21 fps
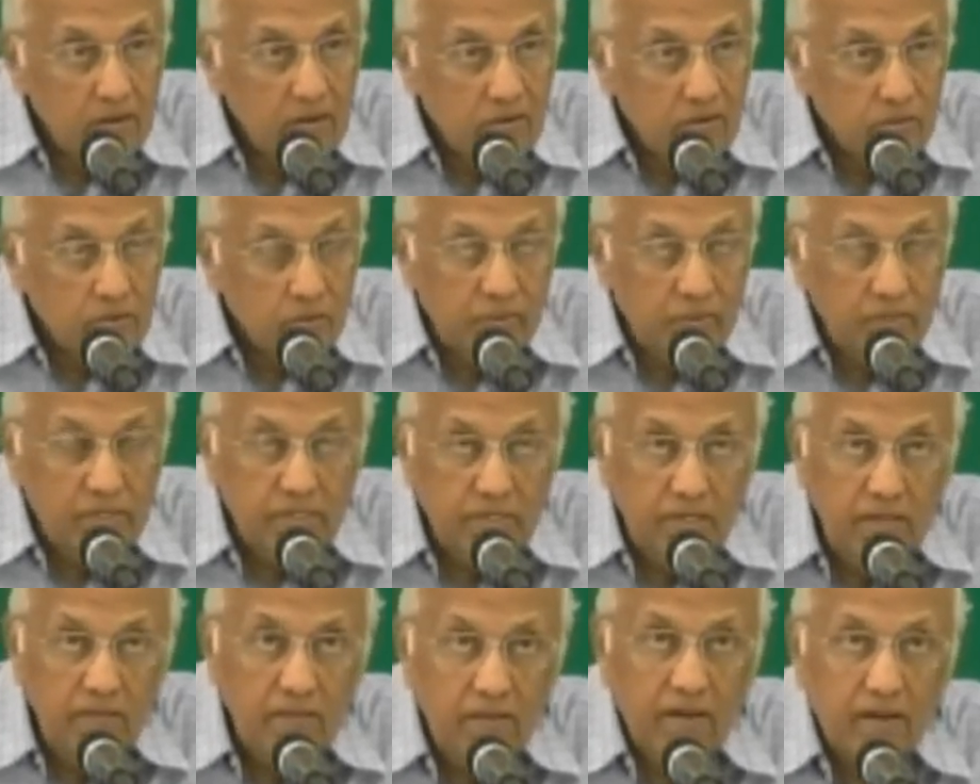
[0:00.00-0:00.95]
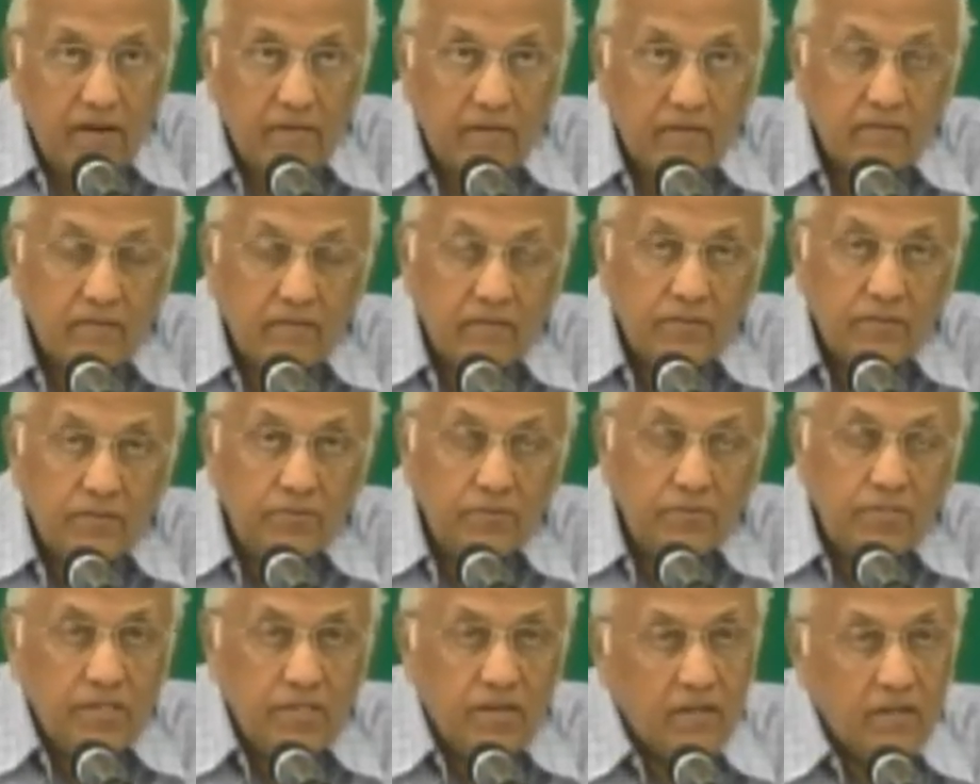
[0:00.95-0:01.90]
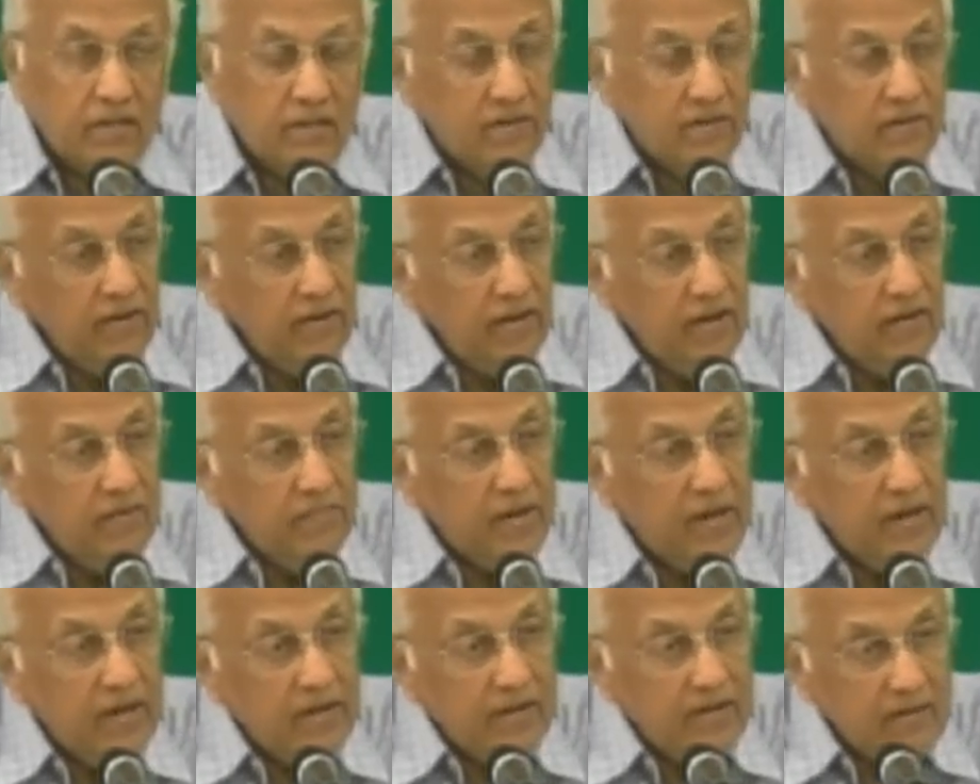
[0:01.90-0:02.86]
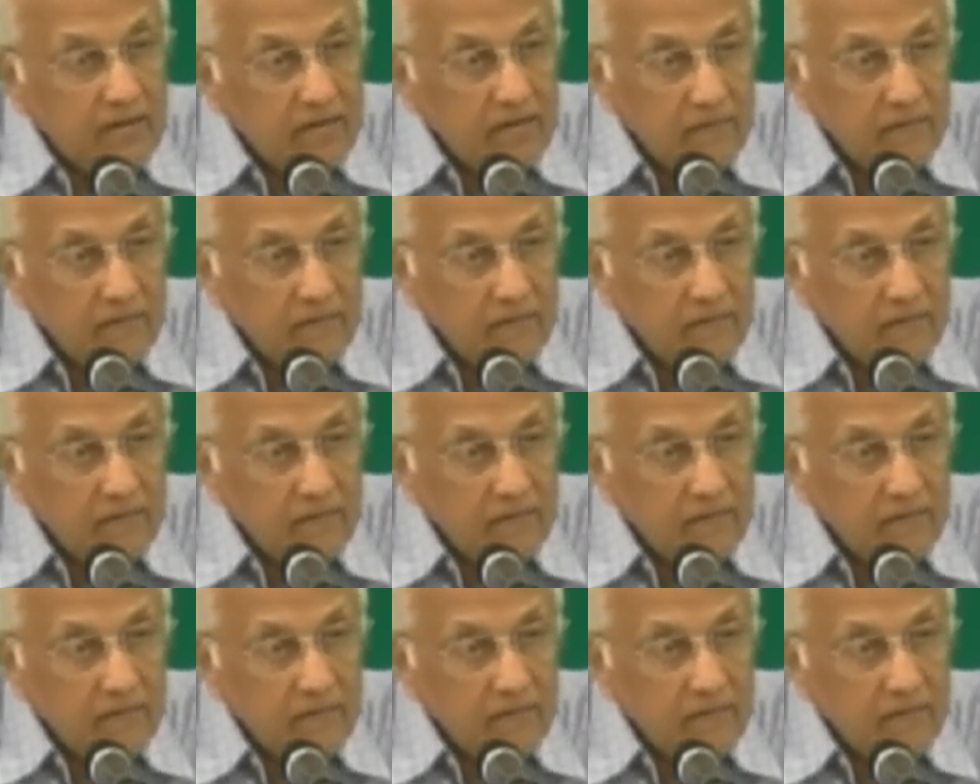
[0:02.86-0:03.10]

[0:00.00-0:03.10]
So we see there, as soon as God created man,